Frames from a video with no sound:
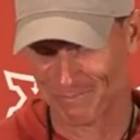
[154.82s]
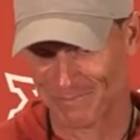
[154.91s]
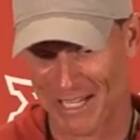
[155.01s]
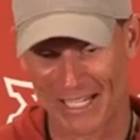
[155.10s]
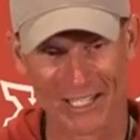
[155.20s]

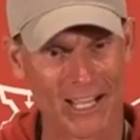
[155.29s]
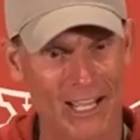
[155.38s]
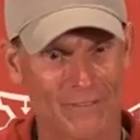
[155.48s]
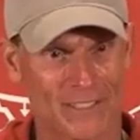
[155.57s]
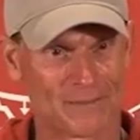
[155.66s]
eight
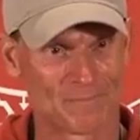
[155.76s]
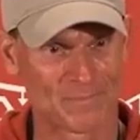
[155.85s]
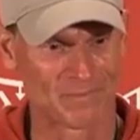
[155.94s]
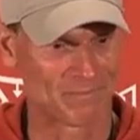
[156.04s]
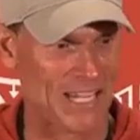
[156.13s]
left and
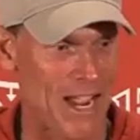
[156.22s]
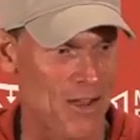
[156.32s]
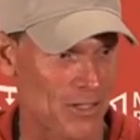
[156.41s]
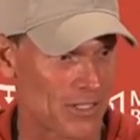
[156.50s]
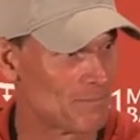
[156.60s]

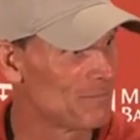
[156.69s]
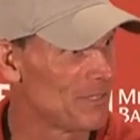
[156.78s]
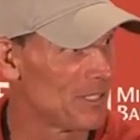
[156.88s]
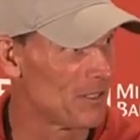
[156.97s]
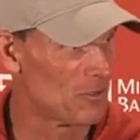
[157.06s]
counting,
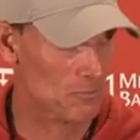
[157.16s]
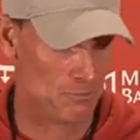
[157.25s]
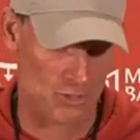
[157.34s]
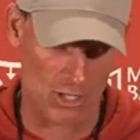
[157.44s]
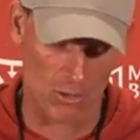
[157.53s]
you know.
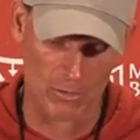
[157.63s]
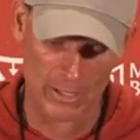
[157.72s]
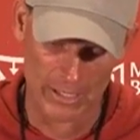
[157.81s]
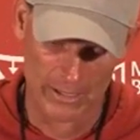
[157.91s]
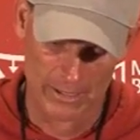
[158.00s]
So
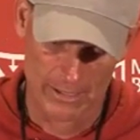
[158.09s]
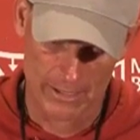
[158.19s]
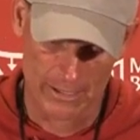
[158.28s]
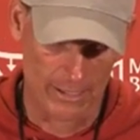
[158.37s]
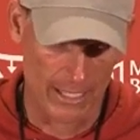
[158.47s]

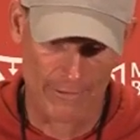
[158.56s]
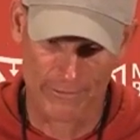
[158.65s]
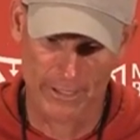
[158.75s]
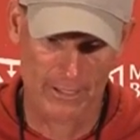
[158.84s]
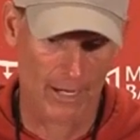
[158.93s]

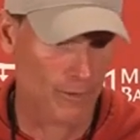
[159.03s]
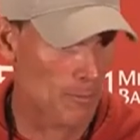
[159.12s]
every